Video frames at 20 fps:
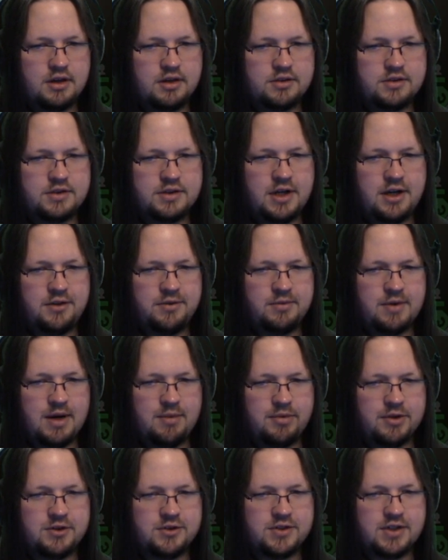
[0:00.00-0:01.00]
Stealth
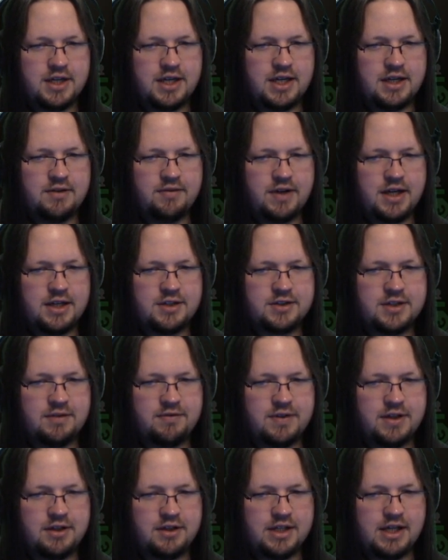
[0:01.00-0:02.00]
weapons, advanced
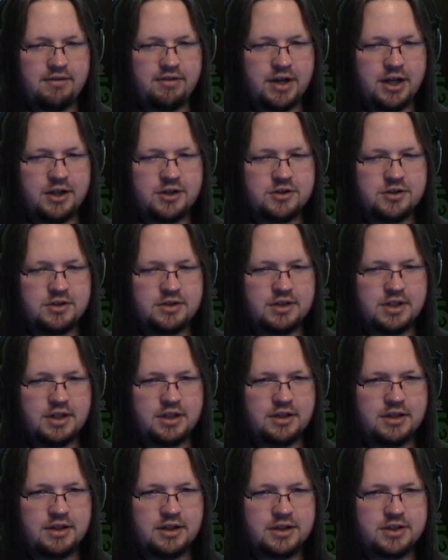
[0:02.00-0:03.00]
FTL navigation,
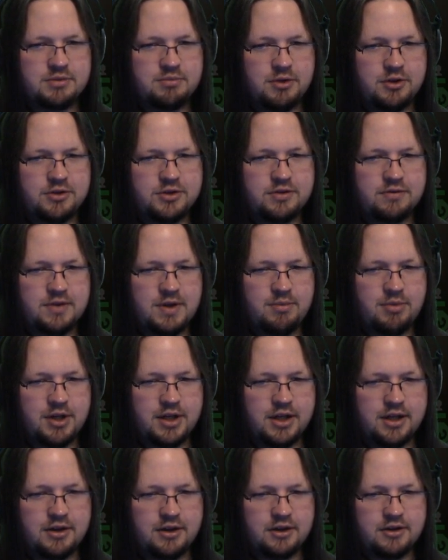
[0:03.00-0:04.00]
and an explosive
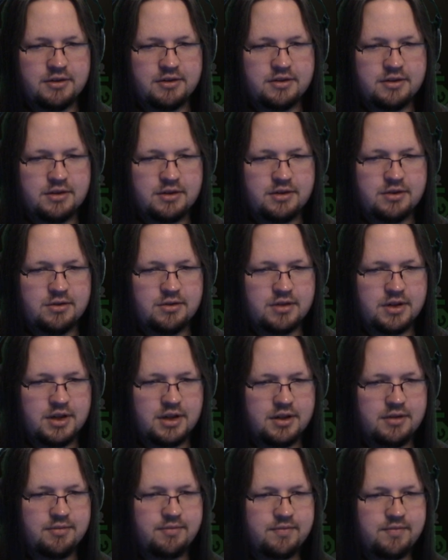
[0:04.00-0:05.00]
replicator.
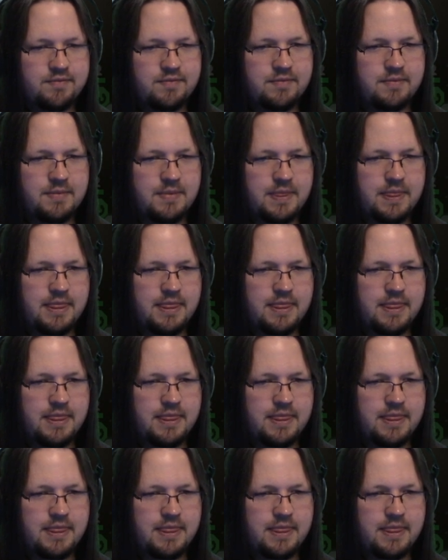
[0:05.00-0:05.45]
Okay. Oh.